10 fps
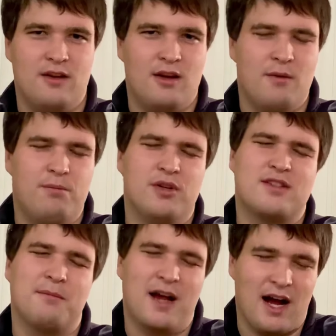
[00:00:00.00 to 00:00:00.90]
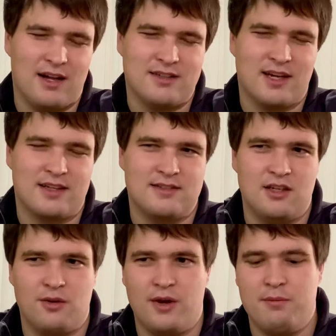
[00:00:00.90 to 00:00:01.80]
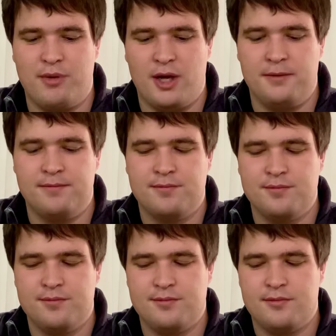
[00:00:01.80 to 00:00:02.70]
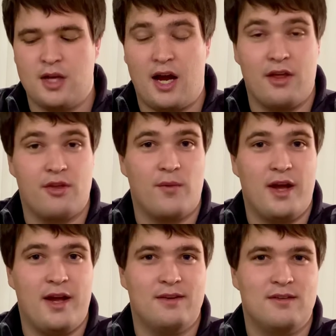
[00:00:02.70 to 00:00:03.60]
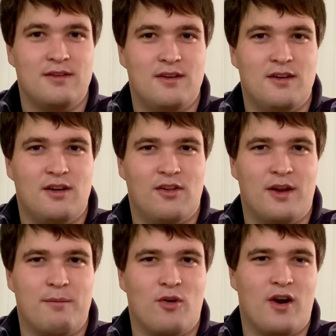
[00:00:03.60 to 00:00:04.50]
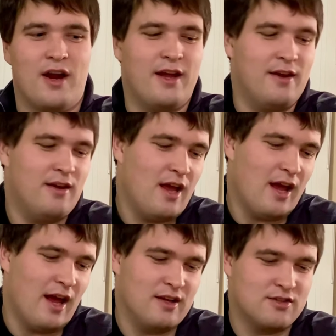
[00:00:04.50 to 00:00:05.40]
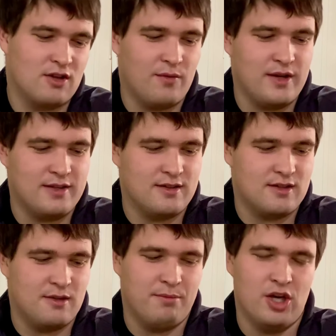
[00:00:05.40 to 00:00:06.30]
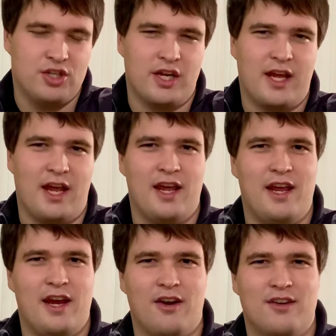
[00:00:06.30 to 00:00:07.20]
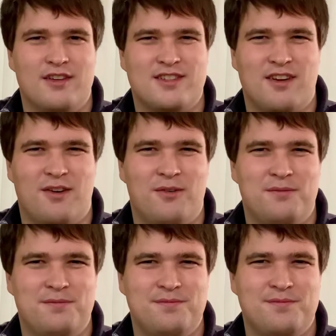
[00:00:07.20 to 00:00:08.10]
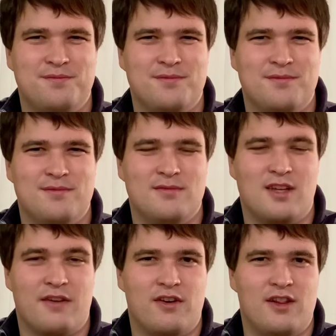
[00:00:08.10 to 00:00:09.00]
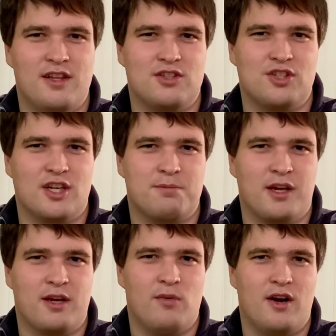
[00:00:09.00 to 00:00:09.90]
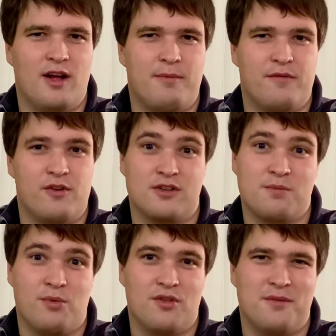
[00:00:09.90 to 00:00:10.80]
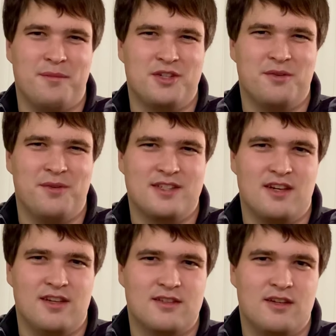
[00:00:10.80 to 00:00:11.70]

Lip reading: put some context into it, but either way, Glen Moray, as always, is the budget king here, so definitely suggest picking one up if you're exploring the budget whiskeys.